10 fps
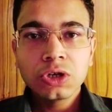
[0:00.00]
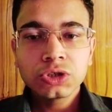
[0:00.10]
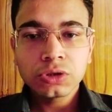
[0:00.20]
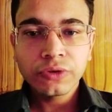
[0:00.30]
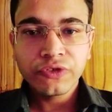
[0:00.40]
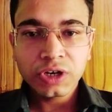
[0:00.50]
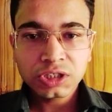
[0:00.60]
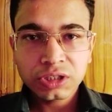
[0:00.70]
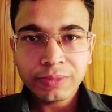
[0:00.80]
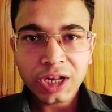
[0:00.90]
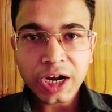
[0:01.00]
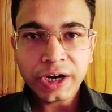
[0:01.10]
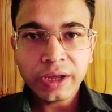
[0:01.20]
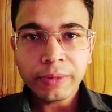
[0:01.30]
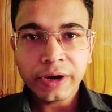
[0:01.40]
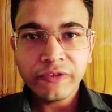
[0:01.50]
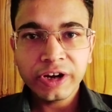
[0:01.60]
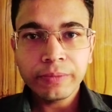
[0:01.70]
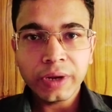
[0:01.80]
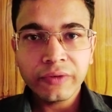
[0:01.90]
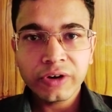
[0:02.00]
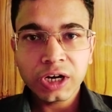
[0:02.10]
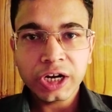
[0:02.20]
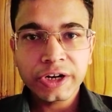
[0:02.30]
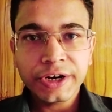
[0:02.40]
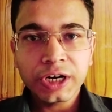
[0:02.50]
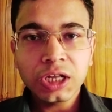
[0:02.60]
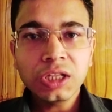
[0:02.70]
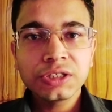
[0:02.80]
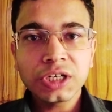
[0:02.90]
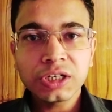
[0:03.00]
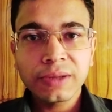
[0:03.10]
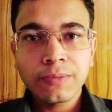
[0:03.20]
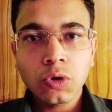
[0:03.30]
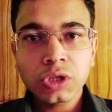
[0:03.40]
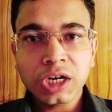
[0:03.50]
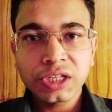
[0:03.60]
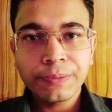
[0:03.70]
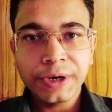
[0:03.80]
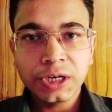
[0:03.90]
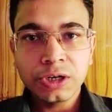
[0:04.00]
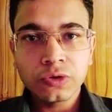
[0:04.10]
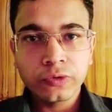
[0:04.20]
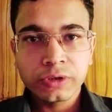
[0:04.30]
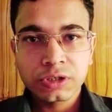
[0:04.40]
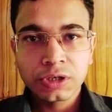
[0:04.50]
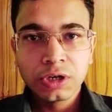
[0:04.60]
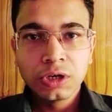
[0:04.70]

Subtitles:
So the first similarity between Maven and Gradle is that they both are the build tools